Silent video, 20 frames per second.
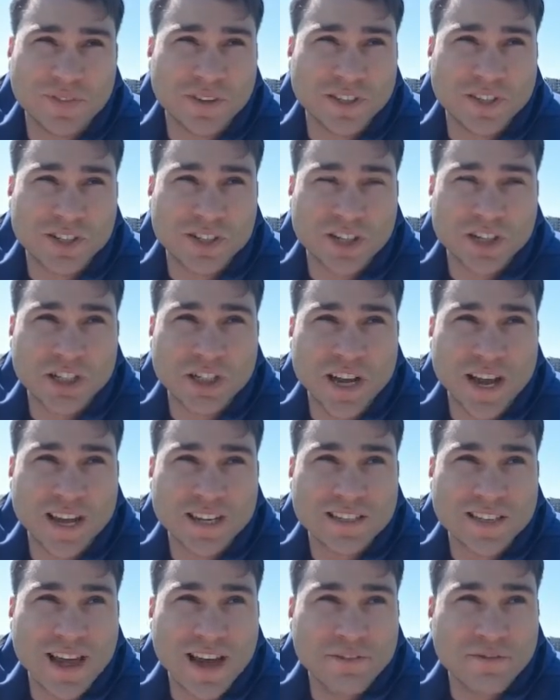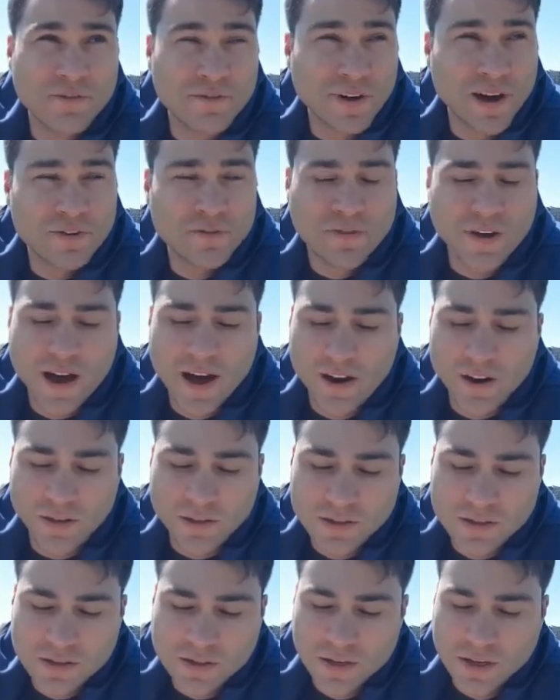just a chance to have fun for
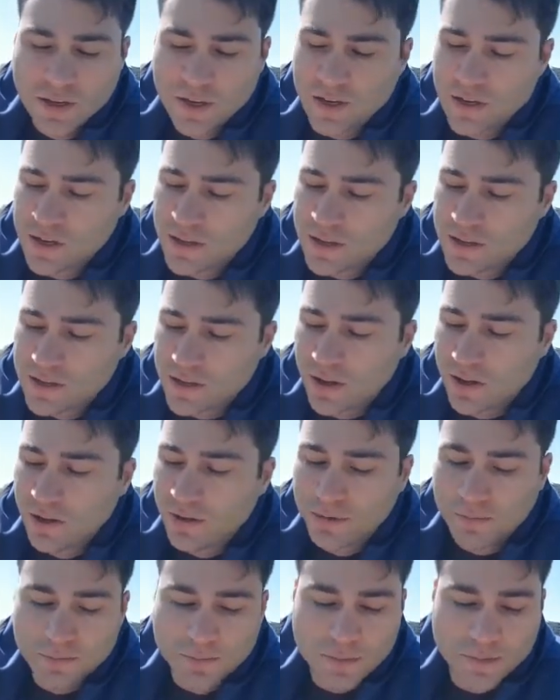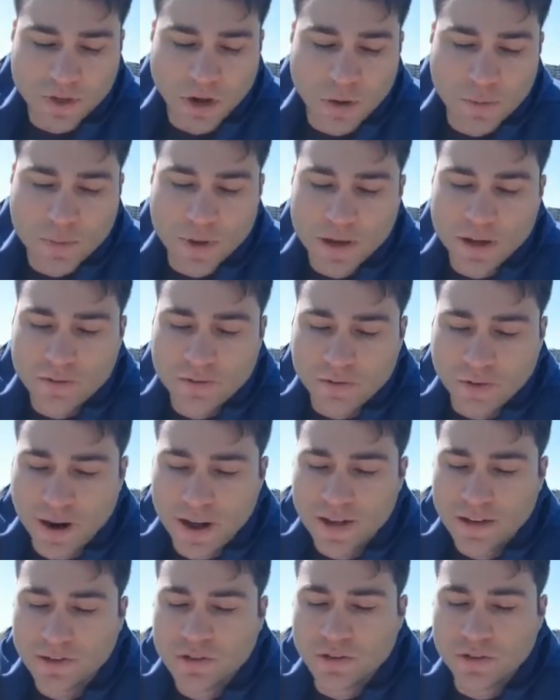adults. So don't be
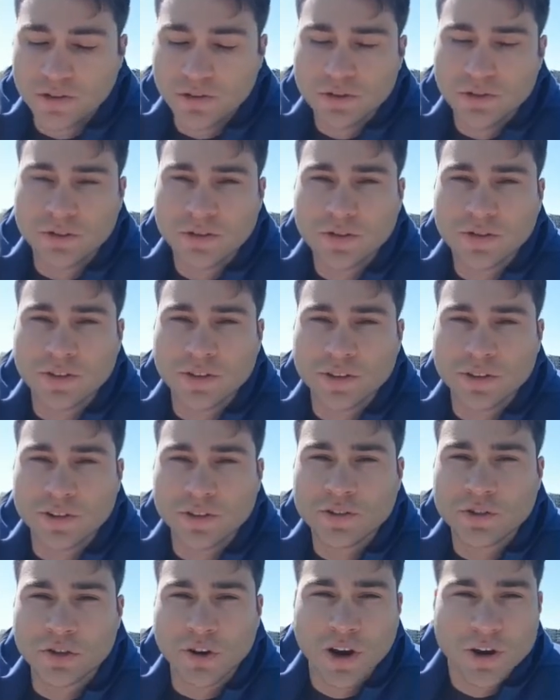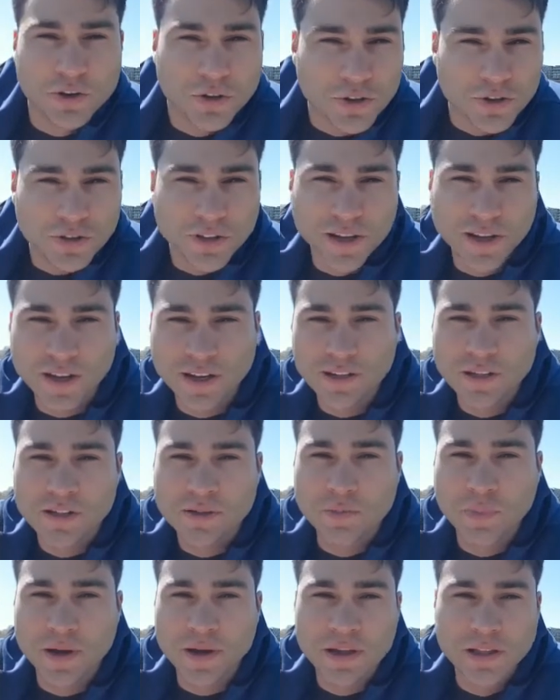afraid to, try new
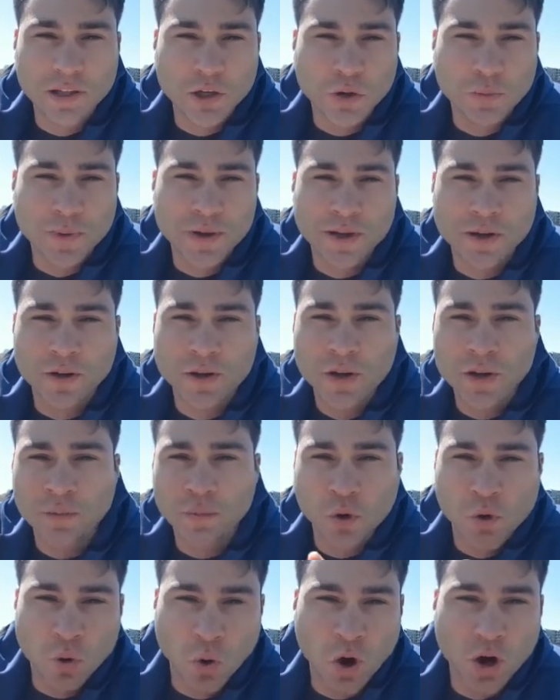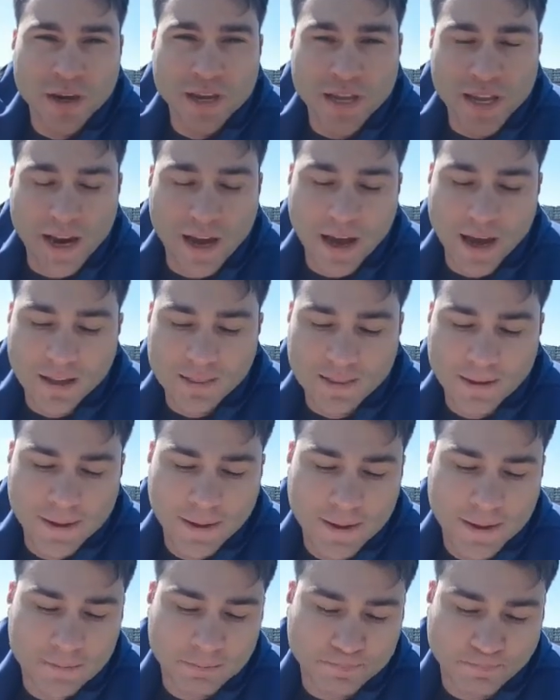things, be a little bit quirky and out
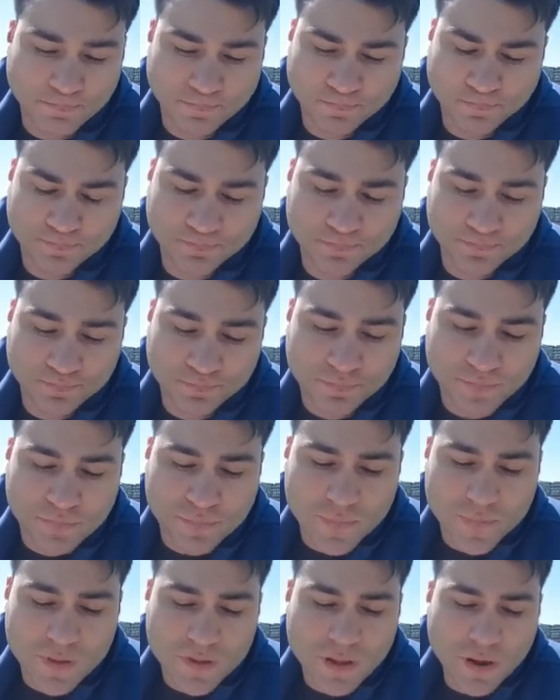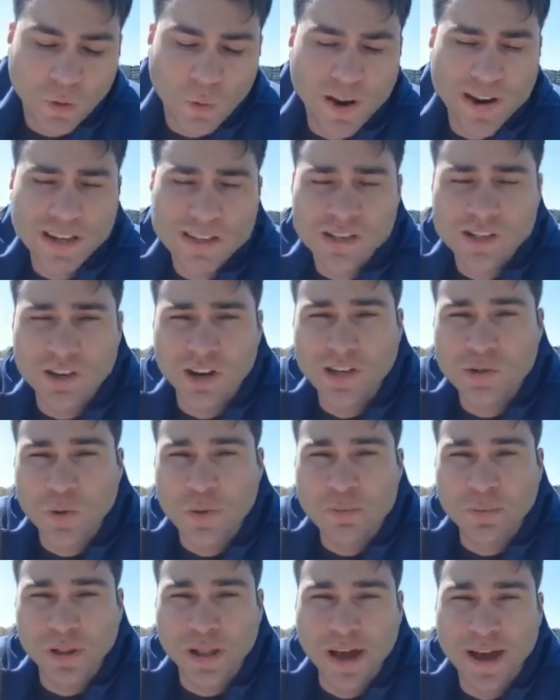there. One exercise we
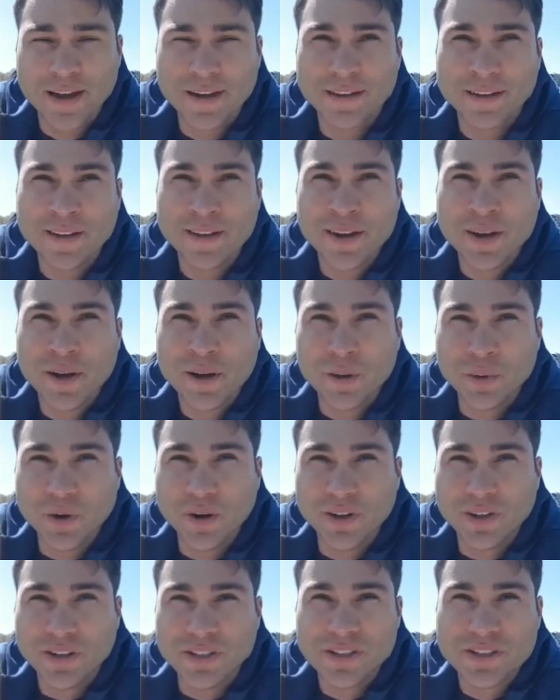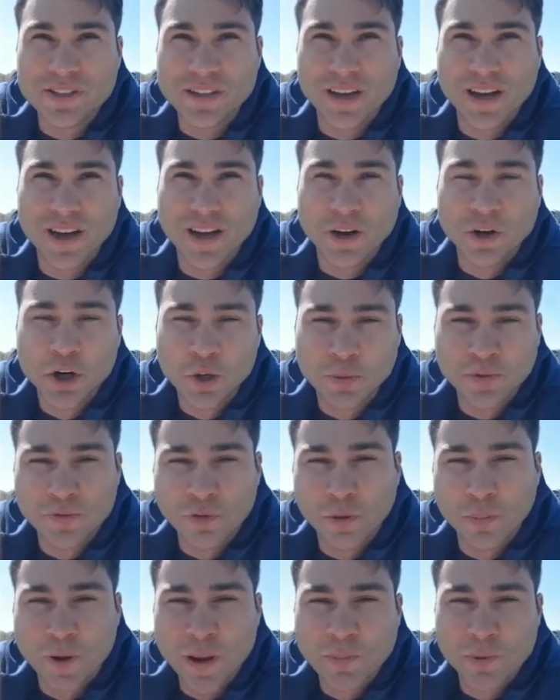played was a group of
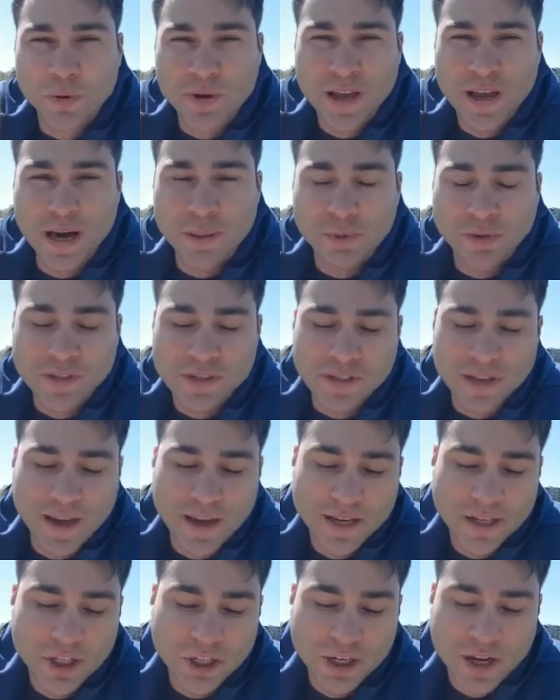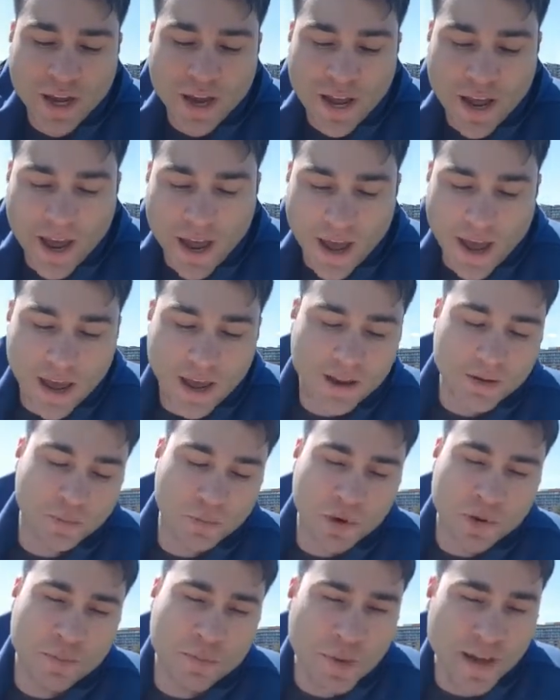4 people would get up on stage and
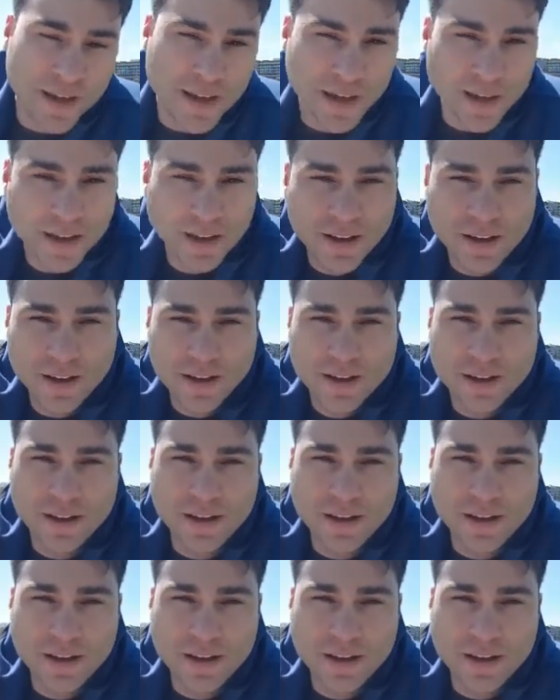we'd pick a